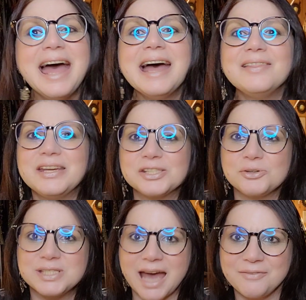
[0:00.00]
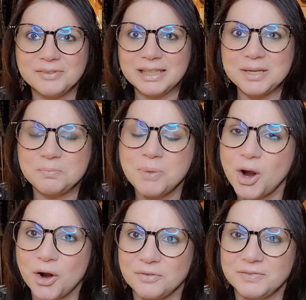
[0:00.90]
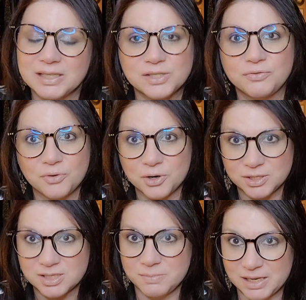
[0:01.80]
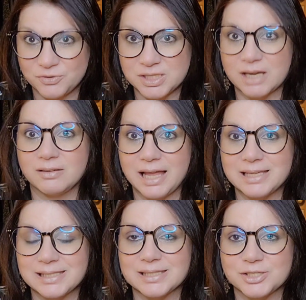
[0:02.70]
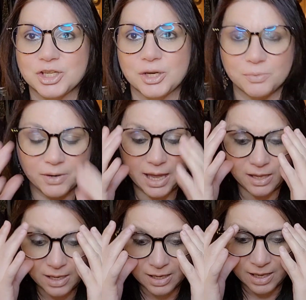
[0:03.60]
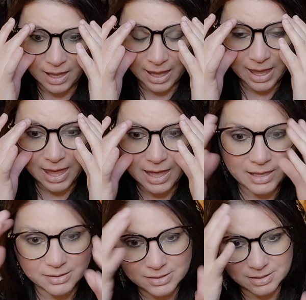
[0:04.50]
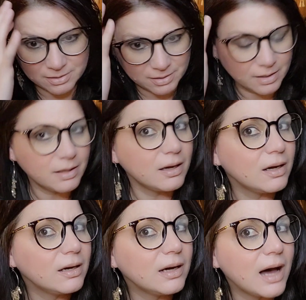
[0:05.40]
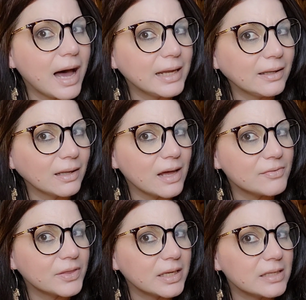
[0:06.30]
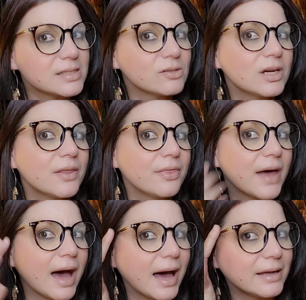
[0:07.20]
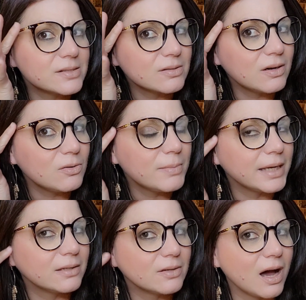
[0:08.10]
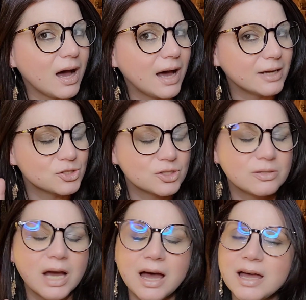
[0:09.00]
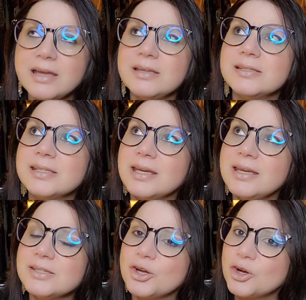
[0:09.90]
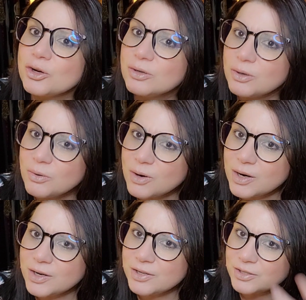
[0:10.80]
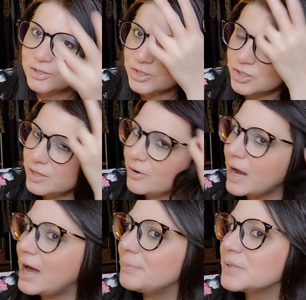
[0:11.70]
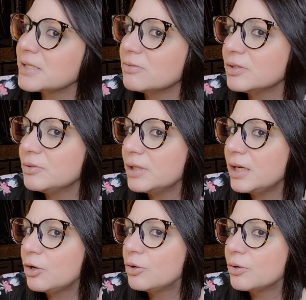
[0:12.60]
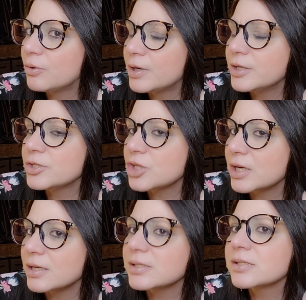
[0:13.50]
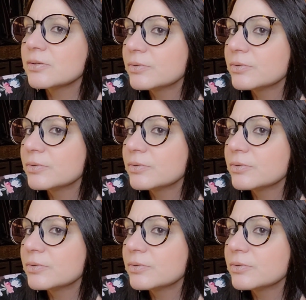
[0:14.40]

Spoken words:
these are definitely perfect to make for sunglasses too, okay? And I love these. Look at that. Oh my gosh. Guys, these are gorgeous. They're absolutely gorgeous.